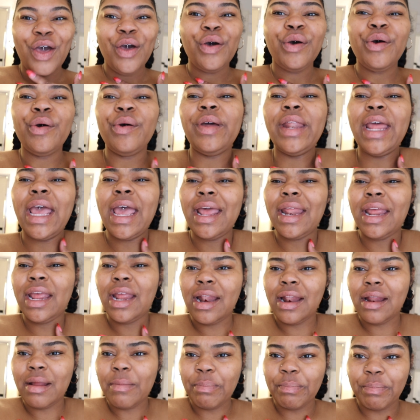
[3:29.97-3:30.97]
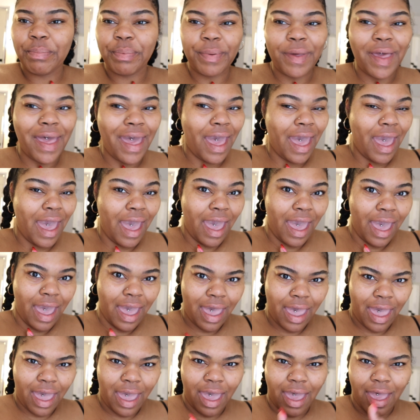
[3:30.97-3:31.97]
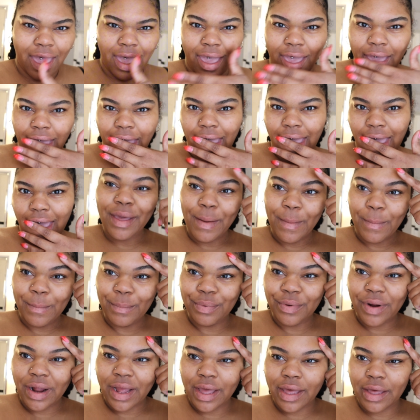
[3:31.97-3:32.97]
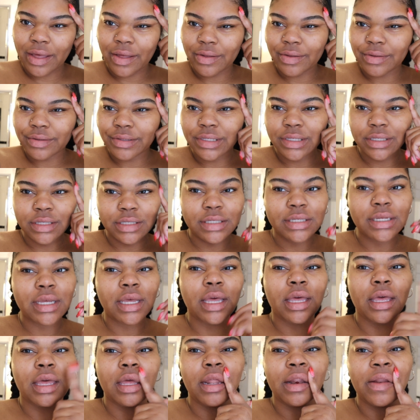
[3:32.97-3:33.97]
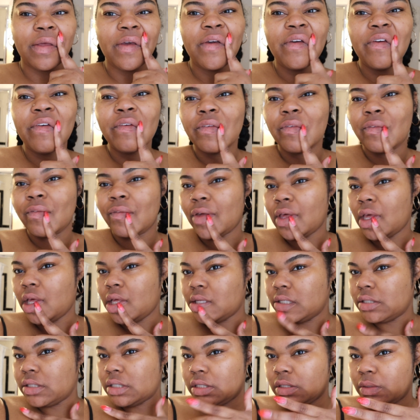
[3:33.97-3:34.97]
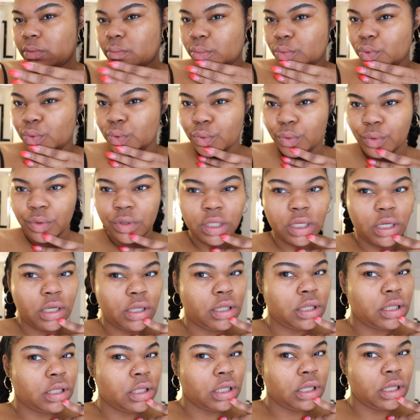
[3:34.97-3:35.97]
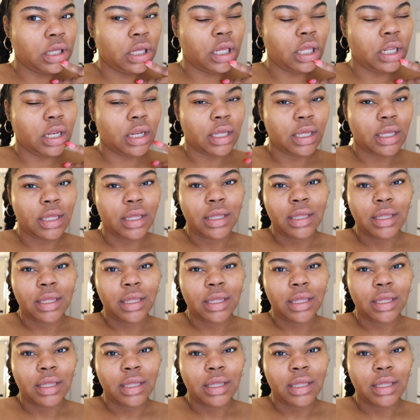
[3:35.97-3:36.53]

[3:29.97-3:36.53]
Who that in the back? Brows done. Face smooth, clean.